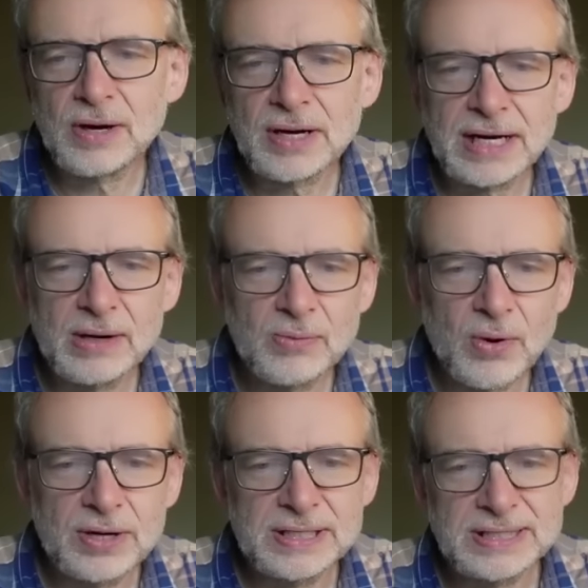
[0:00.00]
work out
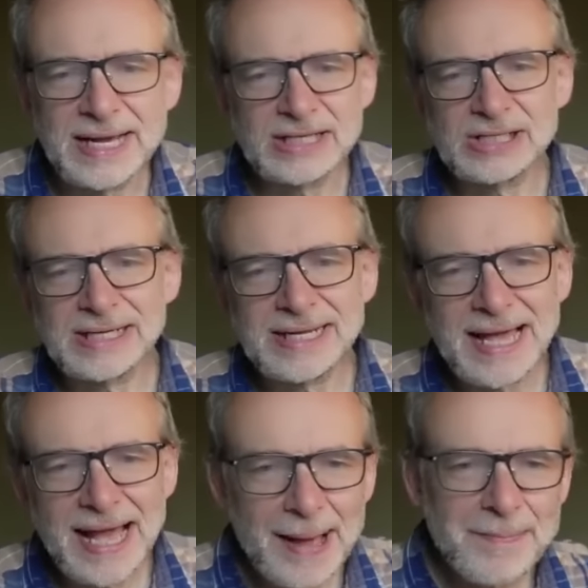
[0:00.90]
what is actually
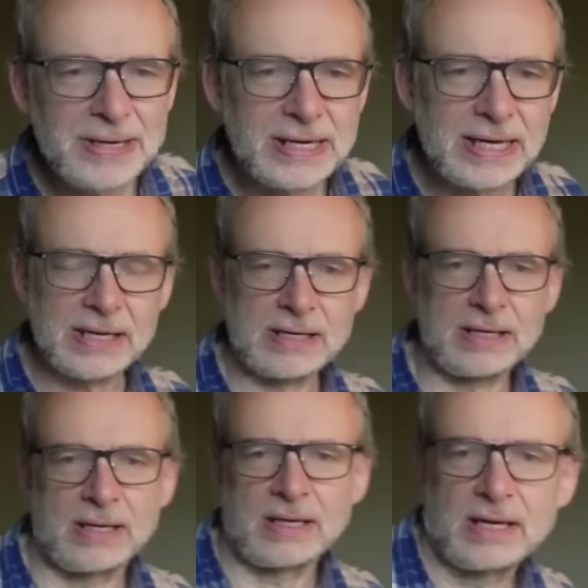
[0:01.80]
happening.
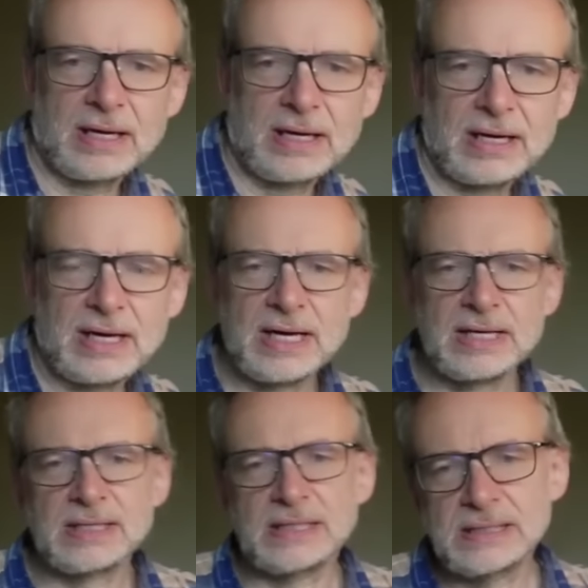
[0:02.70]

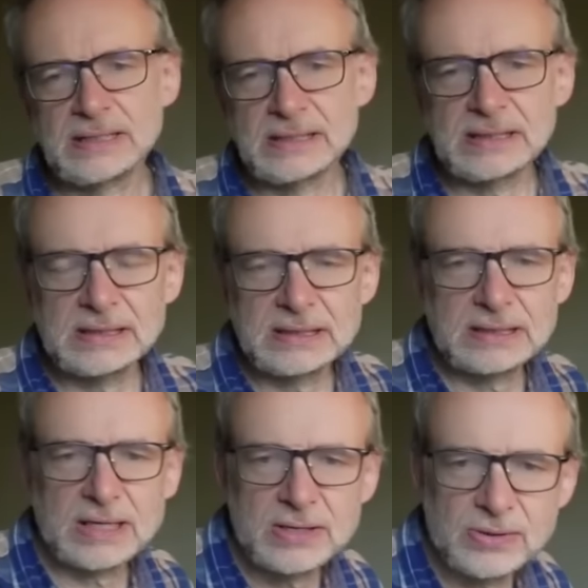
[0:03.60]
And
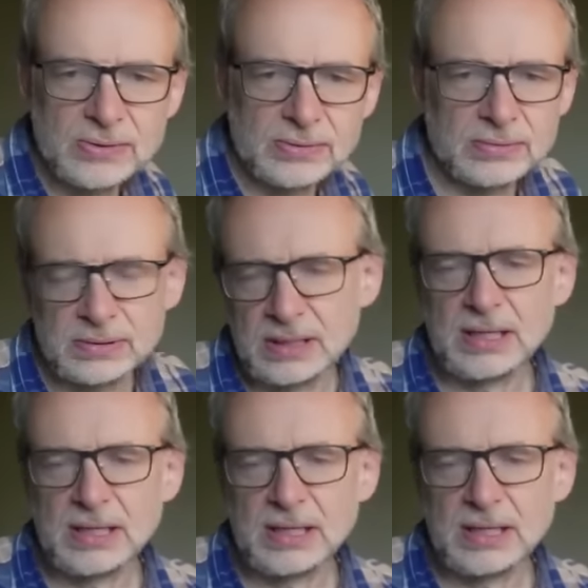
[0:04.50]
so